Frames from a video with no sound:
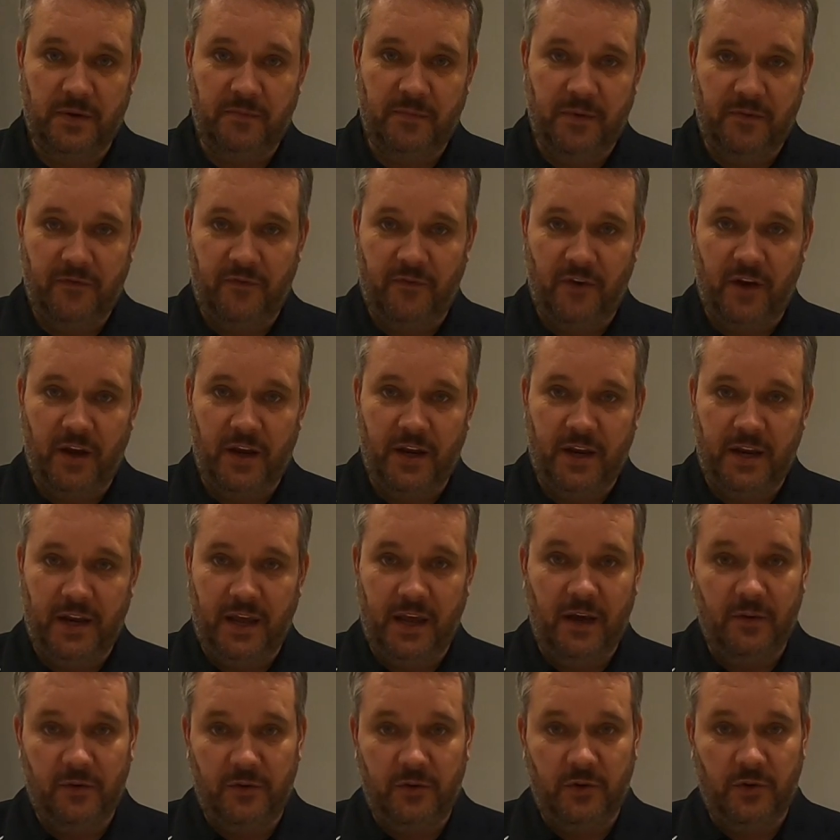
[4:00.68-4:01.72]
we've been finding
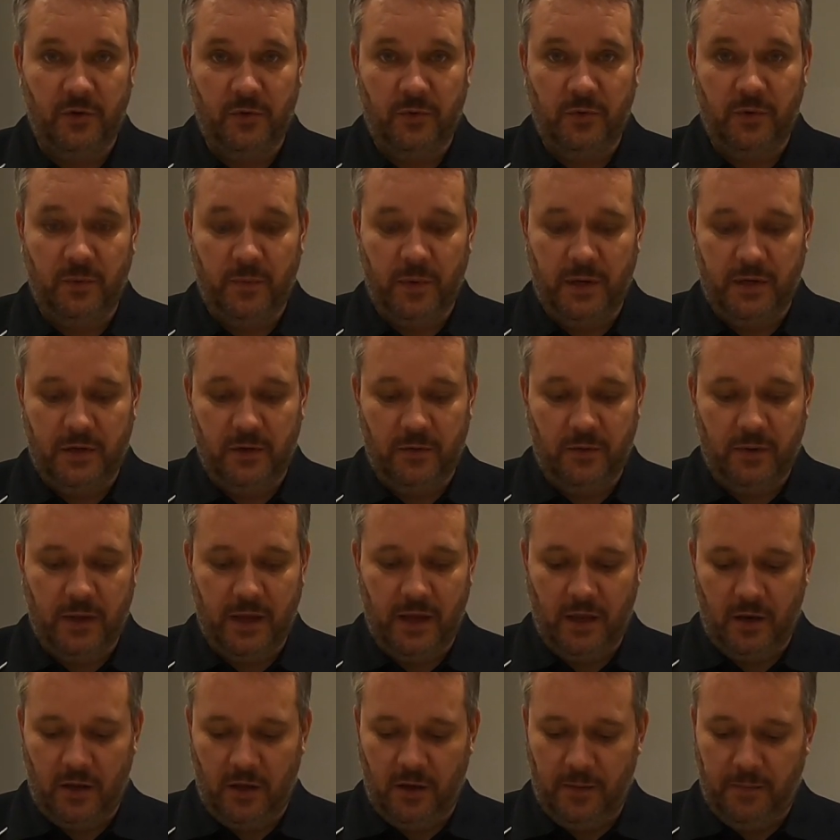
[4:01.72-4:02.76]
out, do. We do
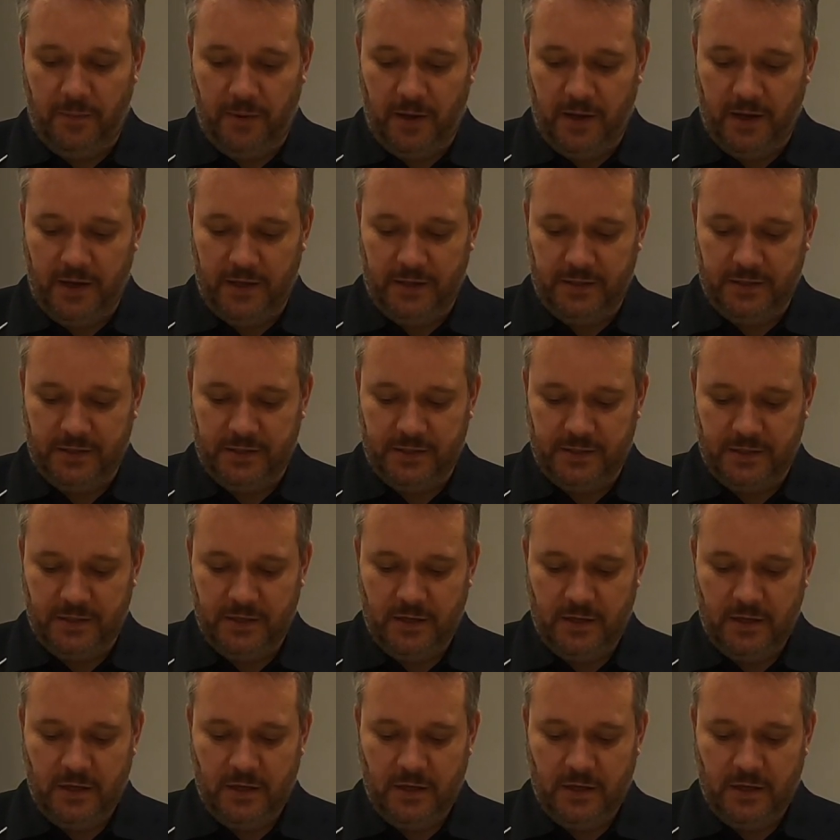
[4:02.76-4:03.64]
get a lot of pines